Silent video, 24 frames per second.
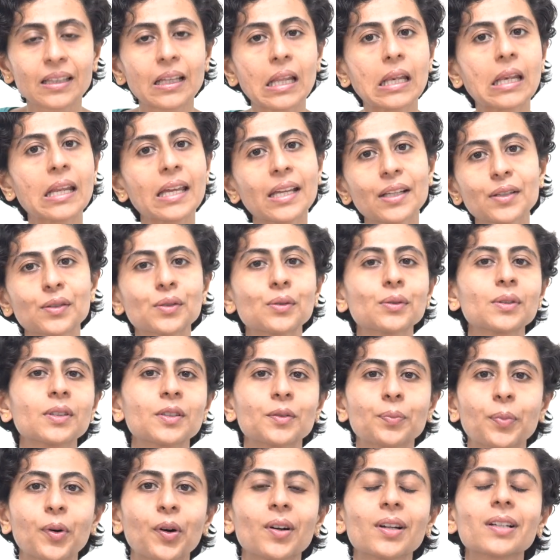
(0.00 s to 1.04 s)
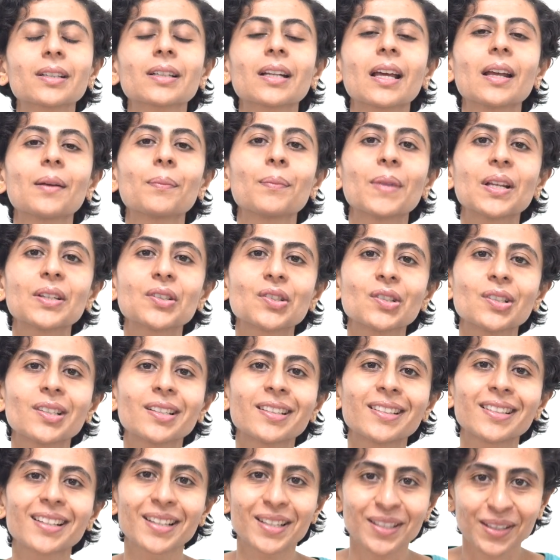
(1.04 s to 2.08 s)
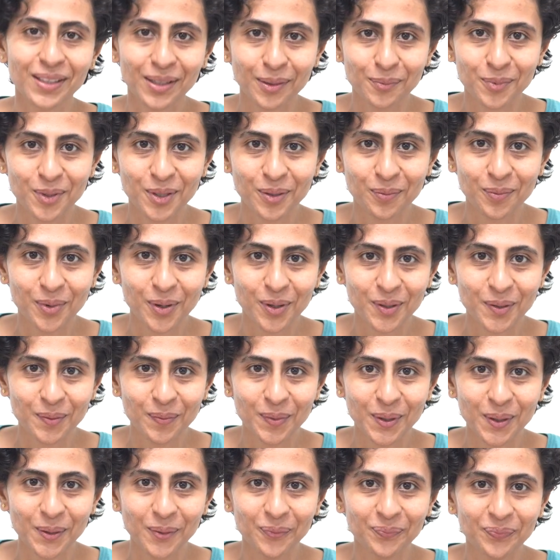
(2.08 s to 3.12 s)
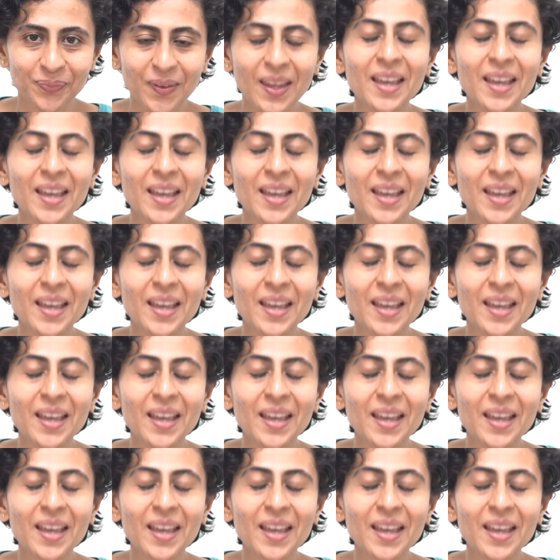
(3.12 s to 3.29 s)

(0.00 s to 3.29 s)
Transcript: The links to this product are mentioned in the description box below.